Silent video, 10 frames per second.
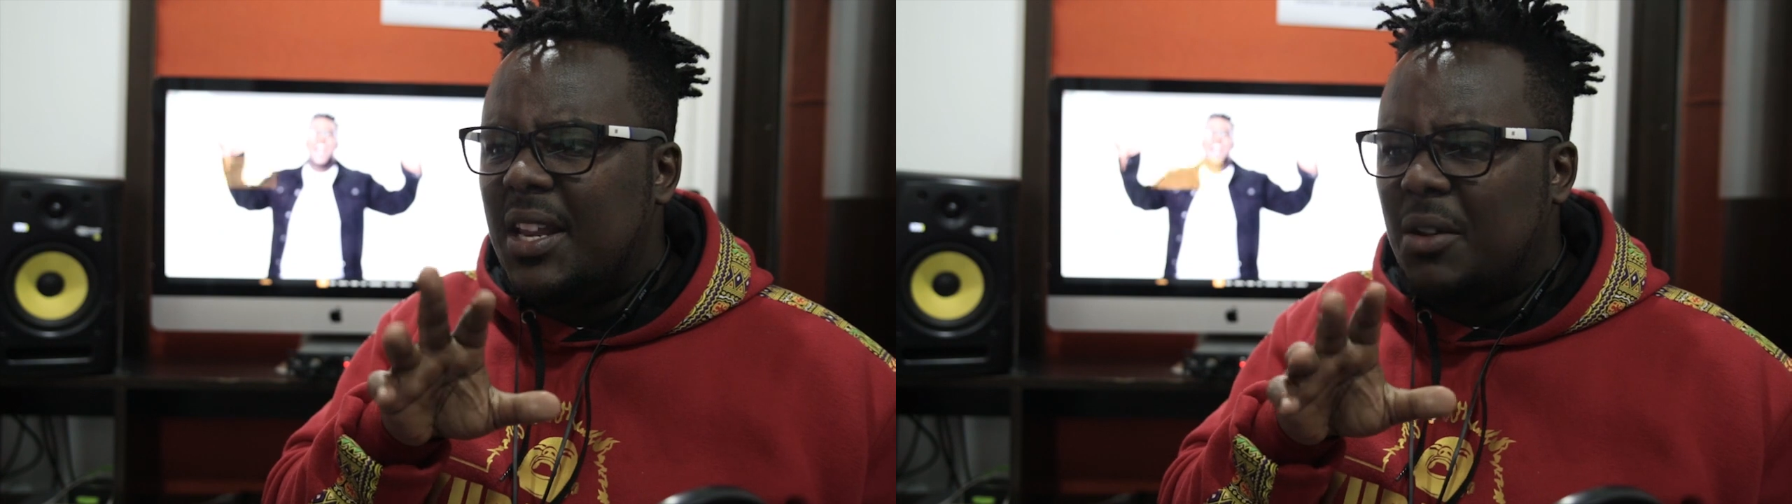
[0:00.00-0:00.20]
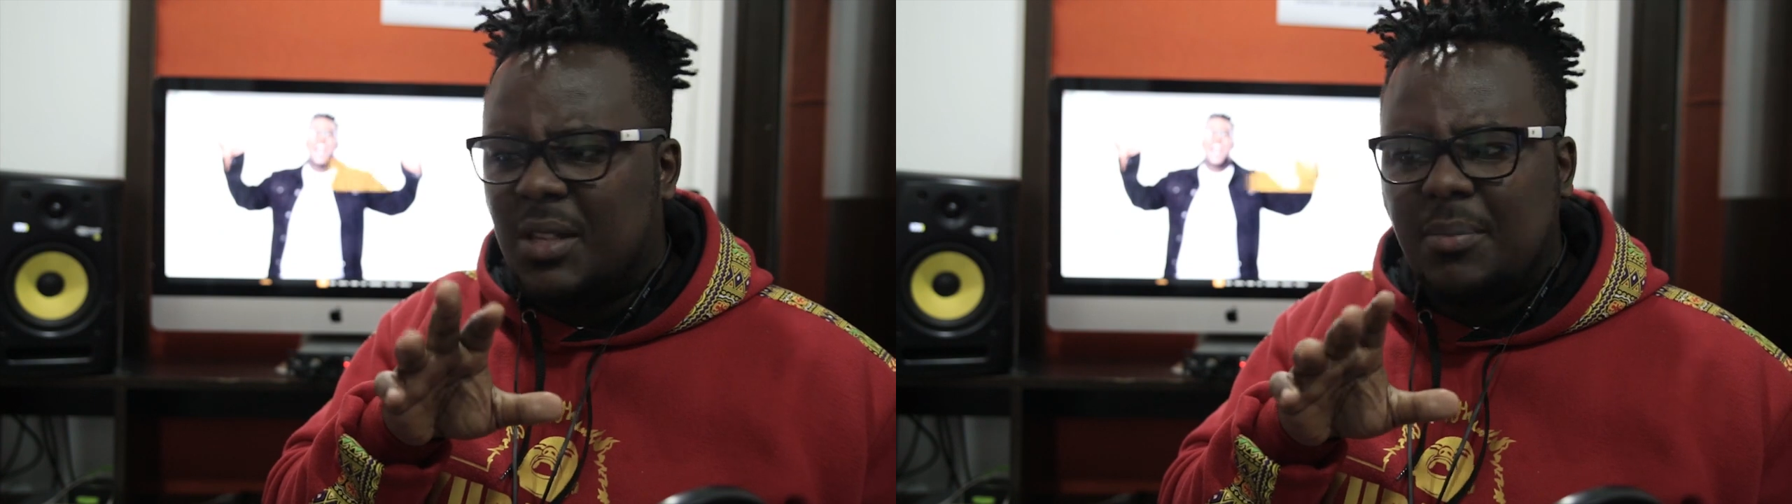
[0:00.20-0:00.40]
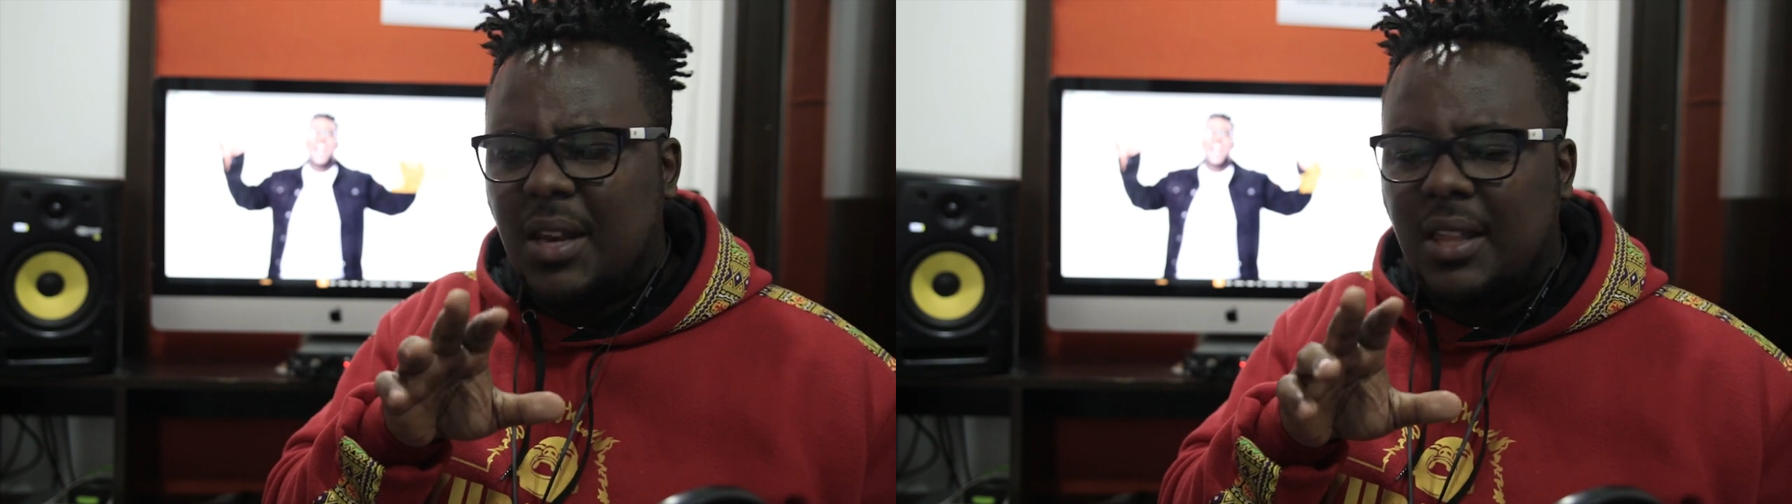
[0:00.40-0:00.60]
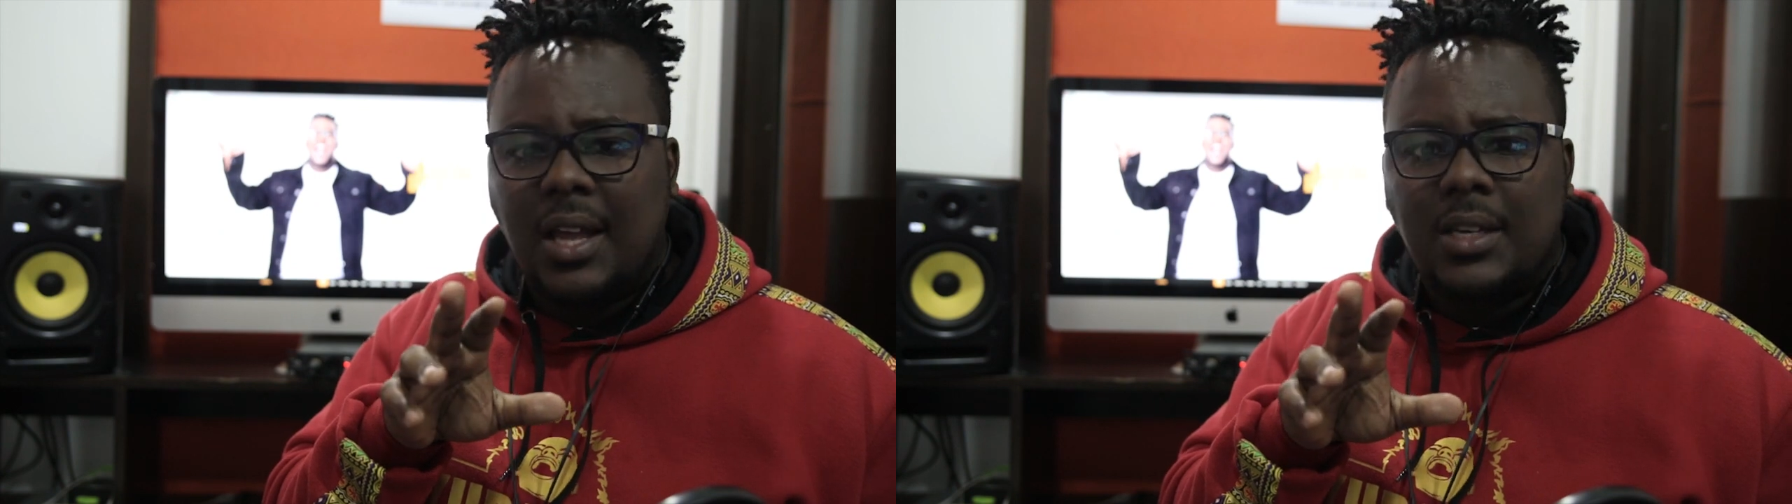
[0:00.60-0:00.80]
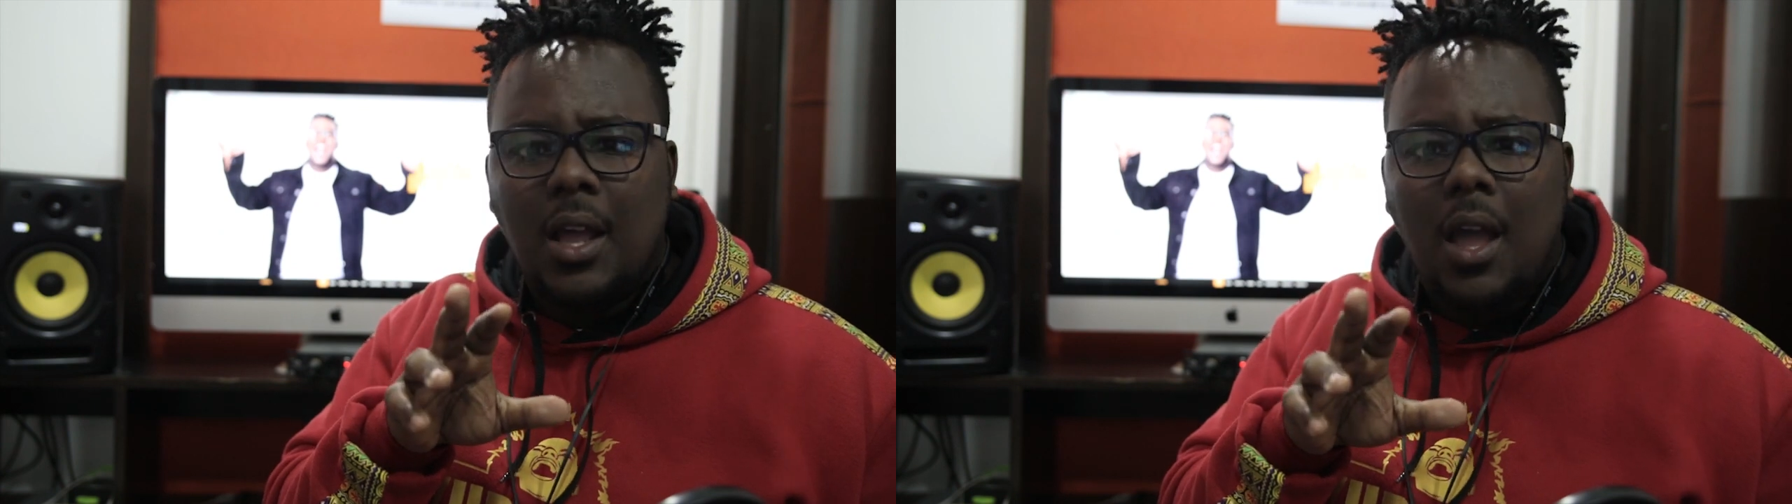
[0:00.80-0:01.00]
day or something like
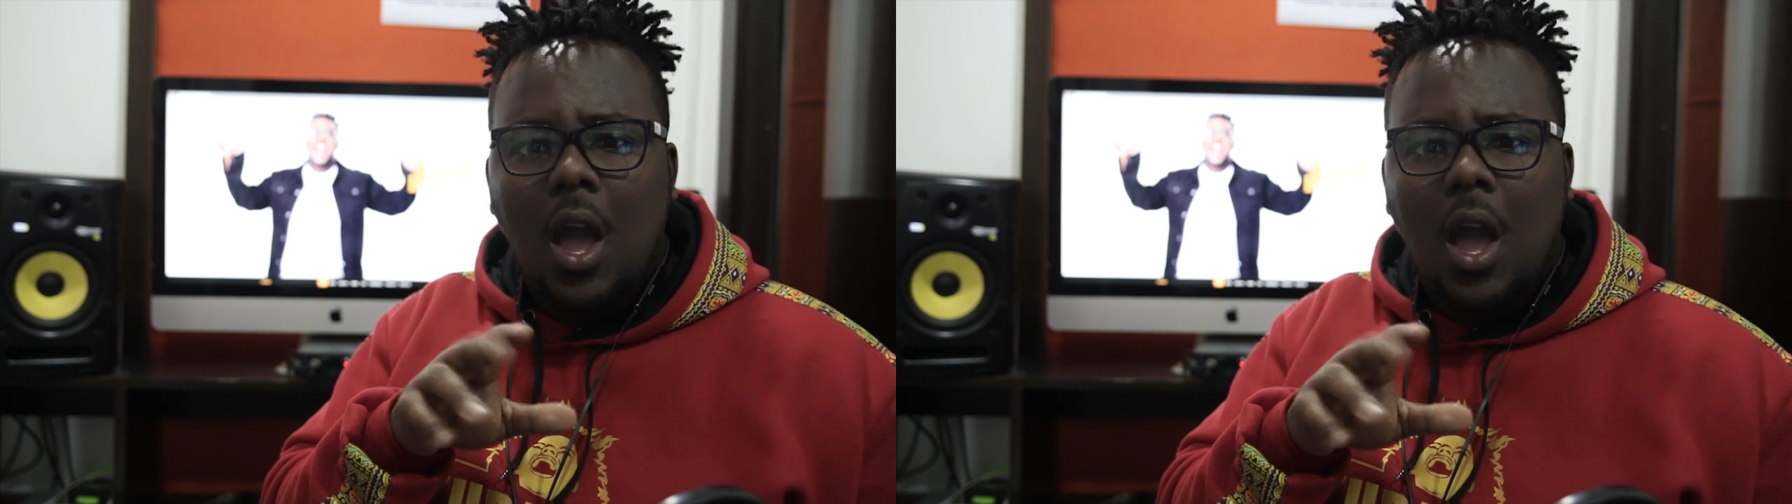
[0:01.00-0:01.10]
that,